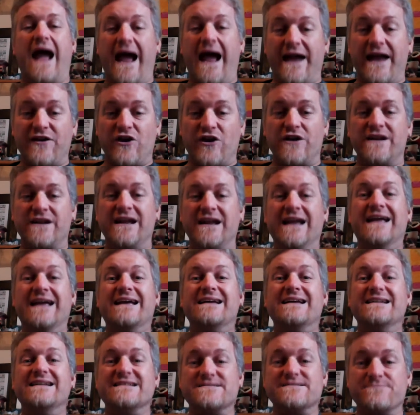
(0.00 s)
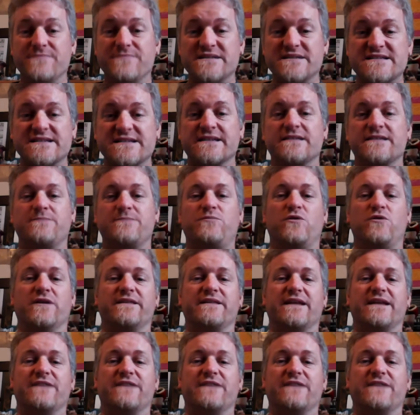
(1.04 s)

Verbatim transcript: add on is missing the point.